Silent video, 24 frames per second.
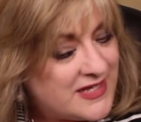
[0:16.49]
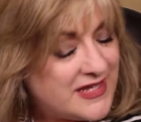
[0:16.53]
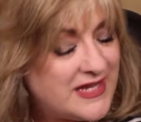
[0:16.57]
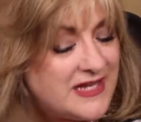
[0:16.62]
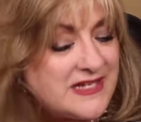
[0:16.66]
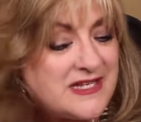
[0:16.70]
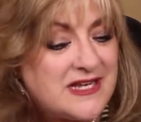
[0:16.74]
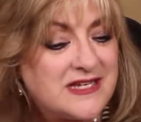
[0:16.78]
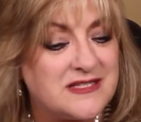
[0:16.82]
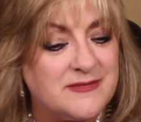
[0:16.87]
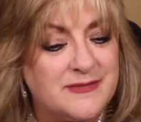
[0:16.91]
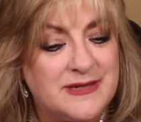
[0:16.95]
It
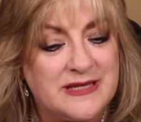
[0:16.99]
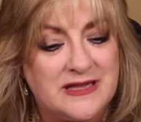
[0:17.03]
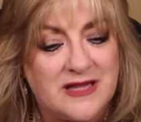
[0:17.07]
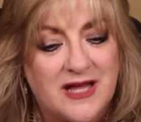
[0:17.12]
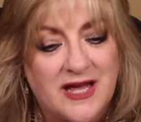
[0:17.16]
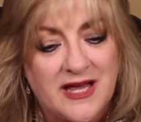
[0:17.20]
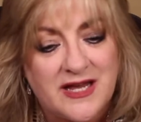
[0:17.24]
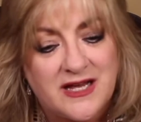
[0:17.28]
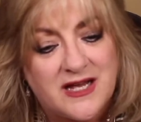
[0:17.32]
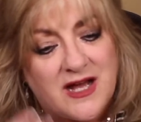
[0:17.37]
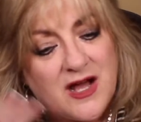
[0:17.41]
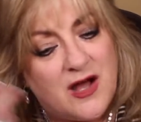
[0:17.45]
takes me
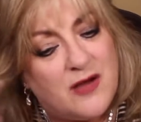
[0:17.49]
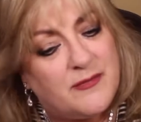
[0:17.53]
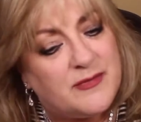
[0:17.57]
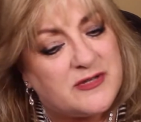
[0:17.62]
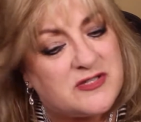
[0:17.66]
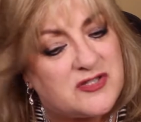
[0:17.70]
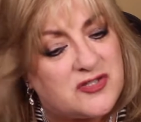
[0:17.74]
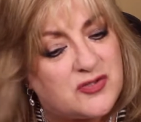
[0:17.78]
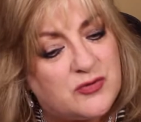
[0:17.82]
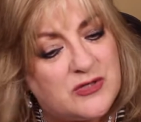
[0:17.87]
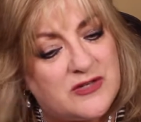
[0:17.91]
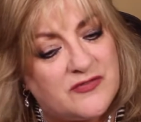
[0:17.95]
like
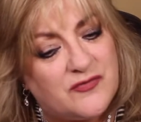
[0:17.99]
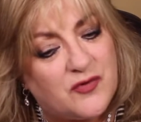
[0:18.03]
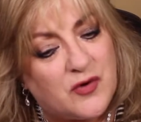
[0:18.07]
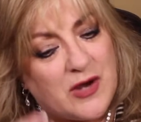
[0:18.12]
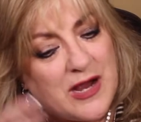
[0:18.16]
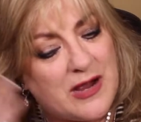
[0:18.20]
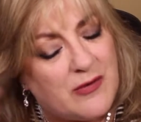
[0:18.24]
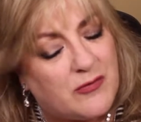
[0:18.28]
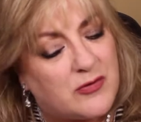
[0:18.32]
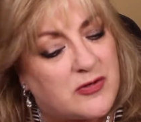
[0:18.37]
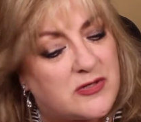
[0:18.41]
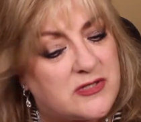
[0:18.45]
almost 24
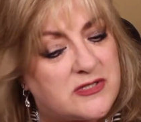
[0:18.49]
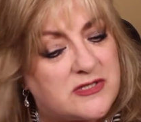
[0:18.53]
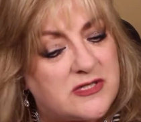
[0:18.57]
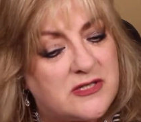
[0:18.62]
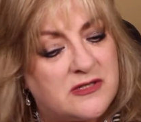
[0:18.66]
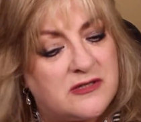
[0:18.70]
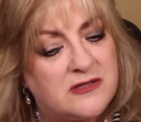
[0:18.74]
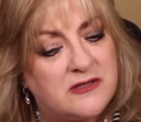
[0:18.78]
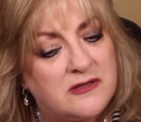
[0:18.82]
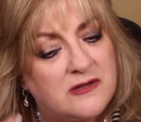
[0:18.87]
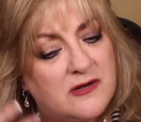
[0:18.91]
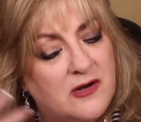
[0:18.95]
hours
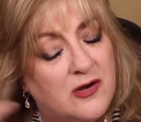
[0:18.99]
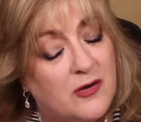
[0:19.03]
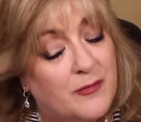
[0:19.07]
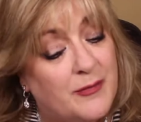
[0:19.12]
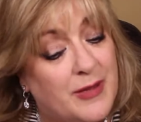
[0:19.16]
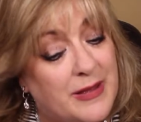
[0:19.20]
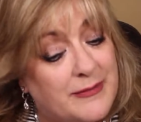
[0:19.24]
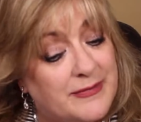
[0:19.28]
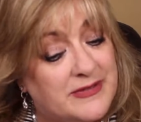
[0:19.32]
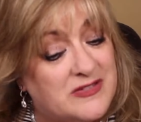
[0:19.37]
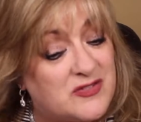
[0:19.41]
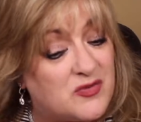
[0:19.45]
or
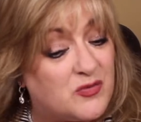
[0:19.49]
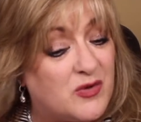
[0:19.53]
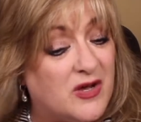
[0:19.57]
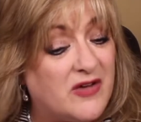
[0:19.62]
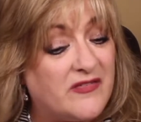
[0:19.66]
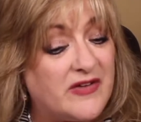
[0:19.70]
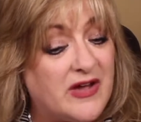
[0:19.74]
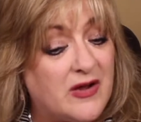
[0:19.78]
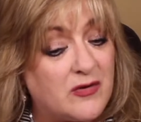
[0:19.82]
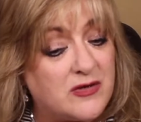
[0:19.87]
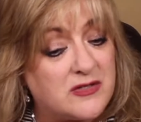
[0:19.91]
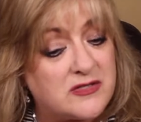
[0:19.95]
maybe 12
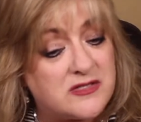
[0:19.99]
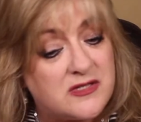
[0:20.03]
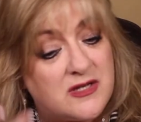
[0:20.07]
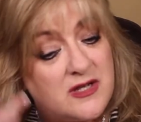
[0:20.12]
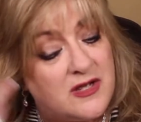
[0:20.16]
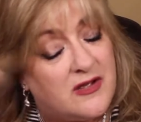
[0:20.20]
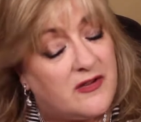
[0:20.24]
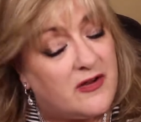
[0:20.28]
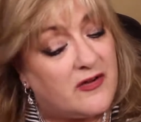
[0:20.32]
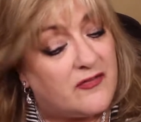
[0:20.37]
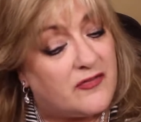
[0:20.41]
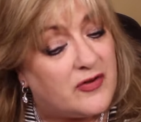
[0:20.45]
hours
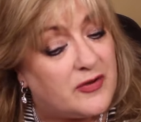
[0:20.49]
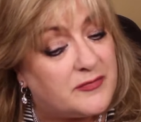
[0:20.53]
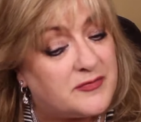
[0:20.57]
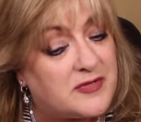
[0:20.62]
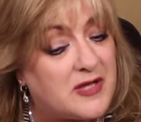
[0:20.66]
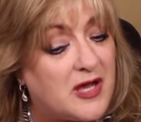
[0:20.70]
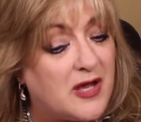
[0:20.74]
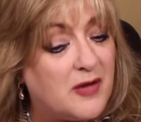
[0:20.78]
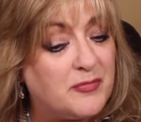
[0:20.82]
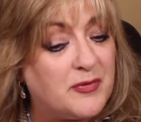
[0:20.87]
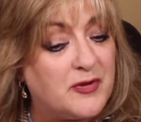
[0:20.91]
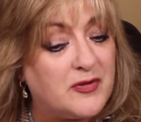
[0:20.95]
for it to
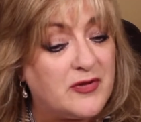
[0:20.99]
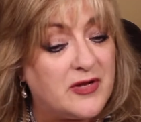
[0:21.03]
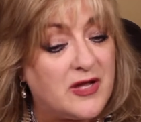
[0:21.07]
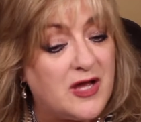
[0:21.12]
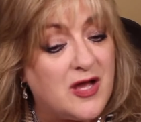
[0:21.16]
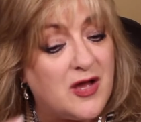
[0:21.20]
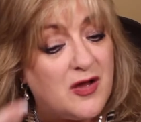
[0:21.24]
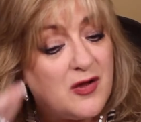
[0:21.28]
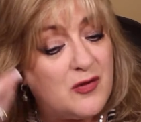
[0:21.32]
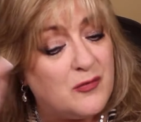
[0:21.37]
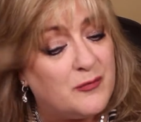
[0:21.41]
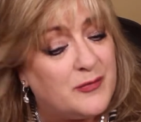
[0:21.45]
upload at
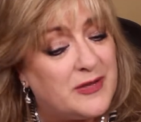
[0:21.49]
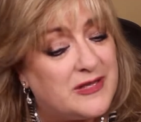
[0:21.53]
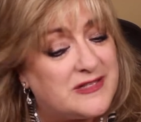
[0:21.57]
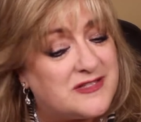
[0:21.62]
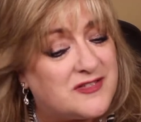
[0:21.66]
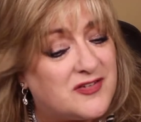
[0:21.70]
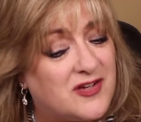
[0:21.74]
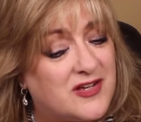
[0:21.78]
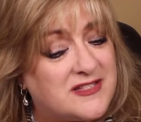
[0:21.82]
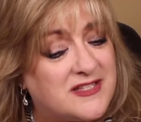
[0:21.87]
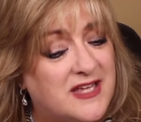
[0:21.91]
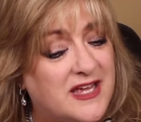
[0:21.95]
home. And
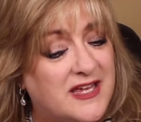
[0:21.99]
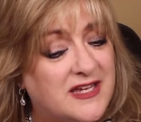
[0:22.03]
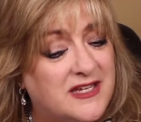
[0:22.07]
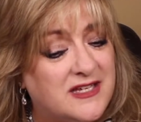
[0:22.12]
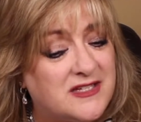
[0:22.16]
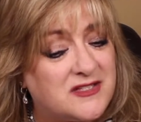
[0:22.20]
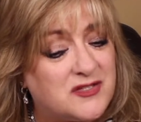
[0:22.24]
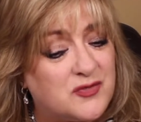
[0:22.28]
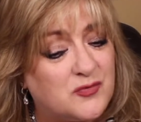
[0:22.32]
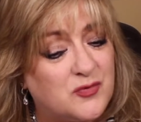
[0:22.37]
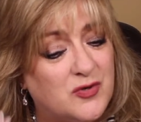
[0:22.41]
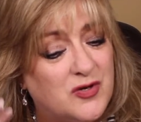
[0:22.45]
so I take
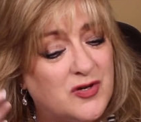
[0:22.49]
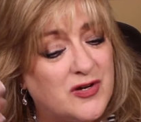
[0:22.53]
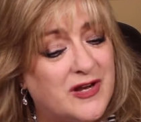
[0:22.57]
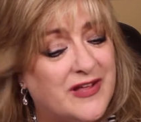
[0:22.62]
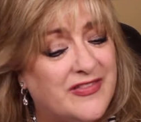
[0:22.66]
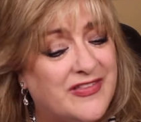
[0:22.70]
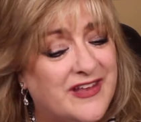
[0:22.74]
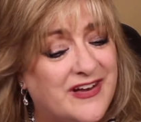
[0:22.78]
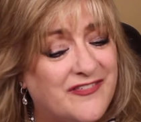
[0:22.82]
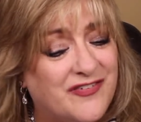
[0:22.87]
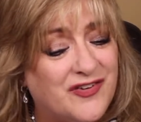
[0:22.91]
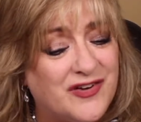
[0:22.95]
it to work and
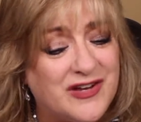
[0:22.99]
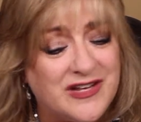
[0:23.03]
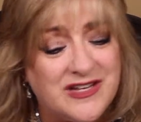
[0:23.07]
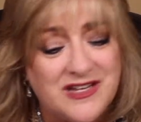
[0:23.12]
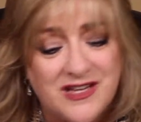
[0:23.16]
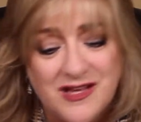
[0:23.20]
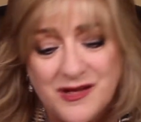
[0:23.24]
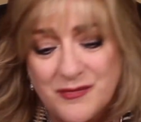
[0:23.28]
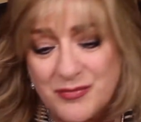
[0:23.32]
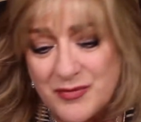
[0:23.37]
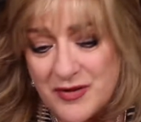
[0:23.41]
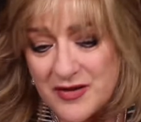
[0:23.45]
then I forget to
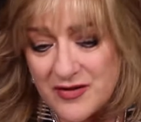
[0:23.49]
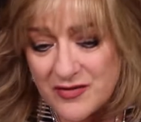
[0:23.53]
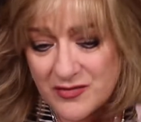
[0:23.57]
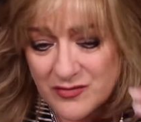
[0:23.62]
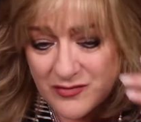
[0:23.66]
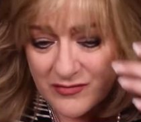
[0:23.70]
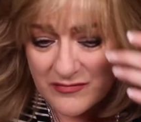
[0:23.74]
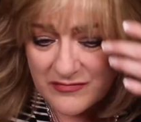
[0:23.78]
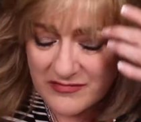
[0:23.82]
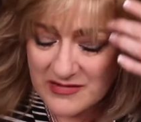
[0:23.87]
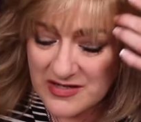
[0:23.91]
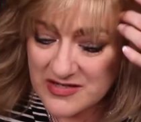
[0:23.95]
upload.
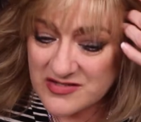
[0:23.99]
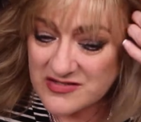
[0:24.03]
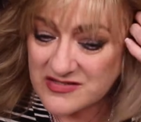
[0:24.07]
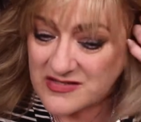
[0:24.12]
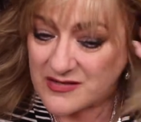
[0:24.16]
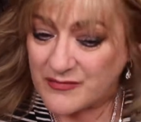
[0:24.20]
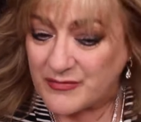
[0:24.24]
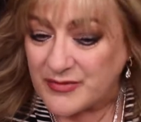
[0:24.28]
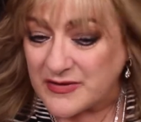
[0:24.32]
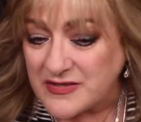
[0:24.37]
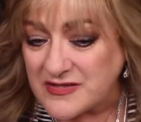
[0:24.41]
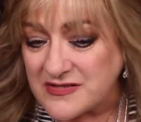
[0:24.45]
I just
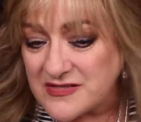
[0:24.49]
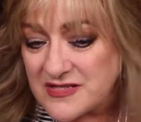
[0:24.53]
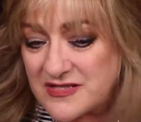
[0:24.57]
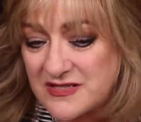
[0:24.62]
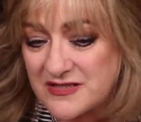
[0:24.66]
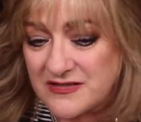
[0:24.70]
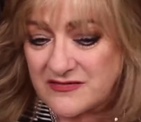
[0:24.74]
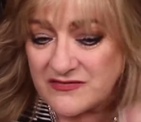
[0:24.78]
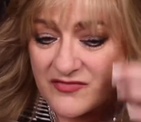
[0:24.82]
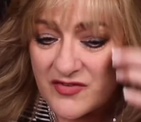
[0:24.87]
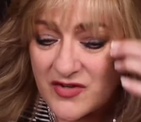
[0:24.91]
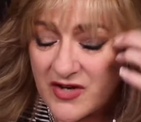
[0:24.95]
get busy
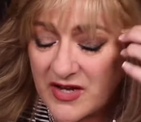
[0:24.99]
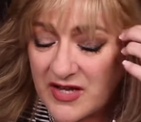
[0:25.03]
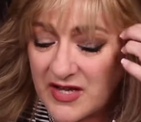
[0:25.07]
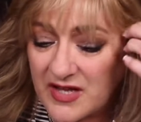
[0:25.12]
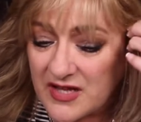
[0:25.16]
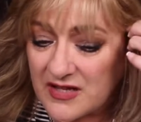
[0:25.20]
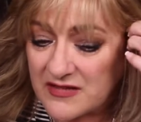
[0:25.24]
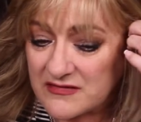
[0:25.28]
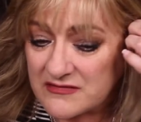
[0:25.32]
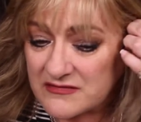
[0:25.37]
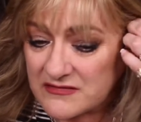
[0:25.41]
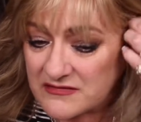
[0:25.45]
and
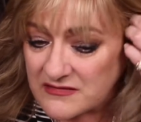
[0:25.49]
forget.